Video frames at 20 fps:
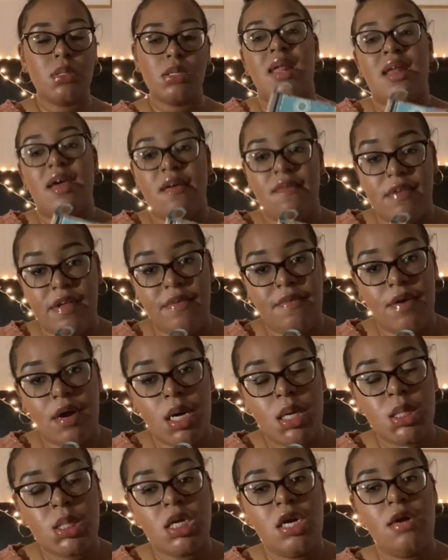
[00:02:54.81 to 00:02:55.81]
NIV
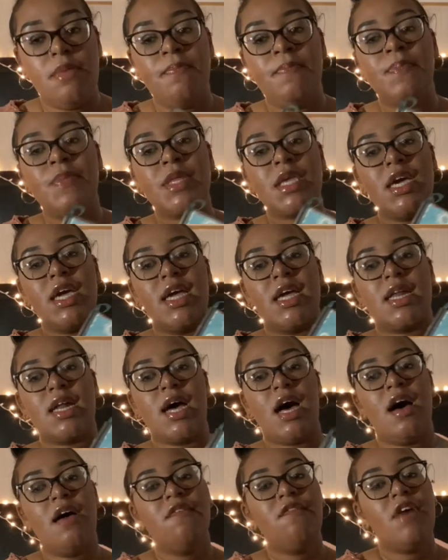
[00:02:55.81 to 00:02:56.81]
version, and
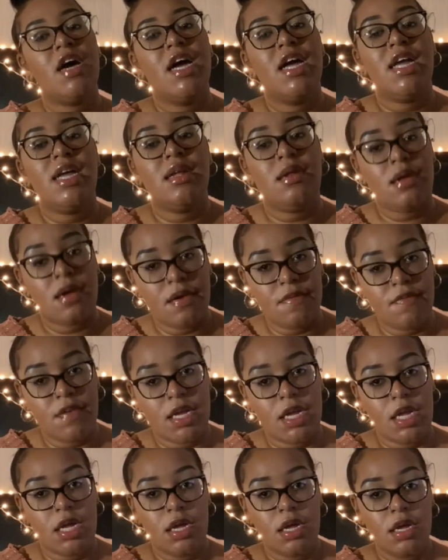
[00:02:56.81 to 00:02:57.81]
I find
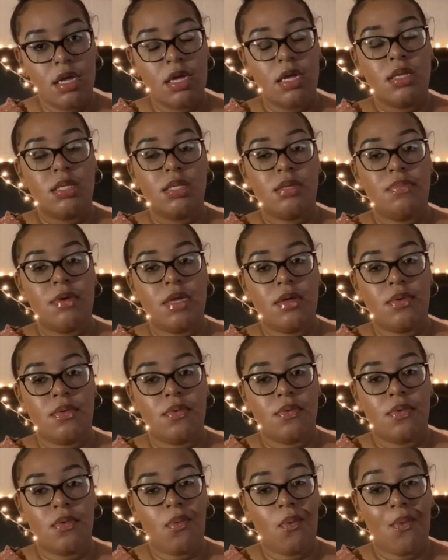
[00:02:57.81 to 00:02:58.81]
NIV to be
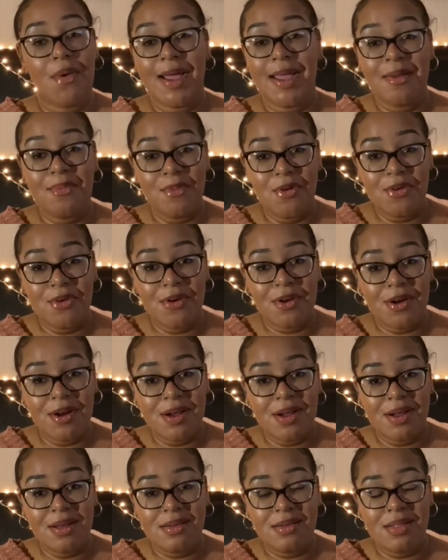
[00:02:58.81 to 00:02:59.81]
way
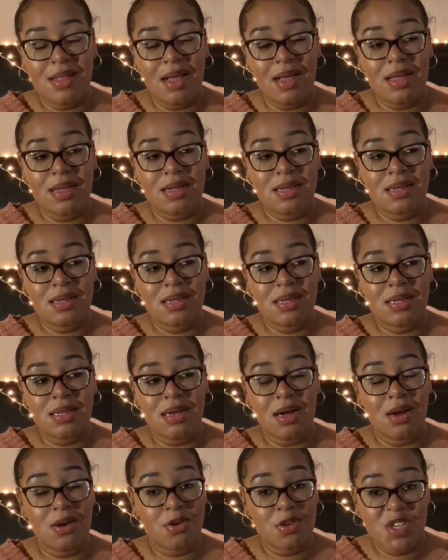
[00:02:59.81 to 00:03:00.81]
more like
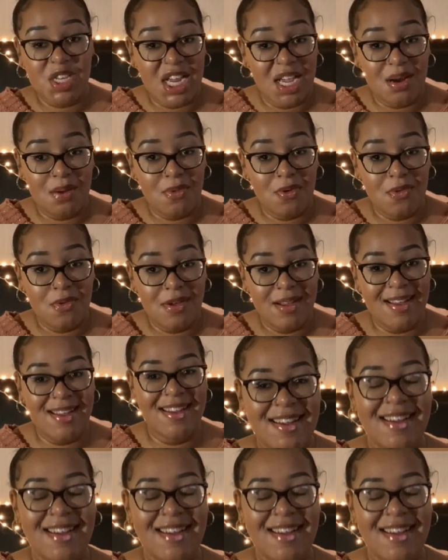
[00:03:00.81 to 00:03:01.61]
understandable.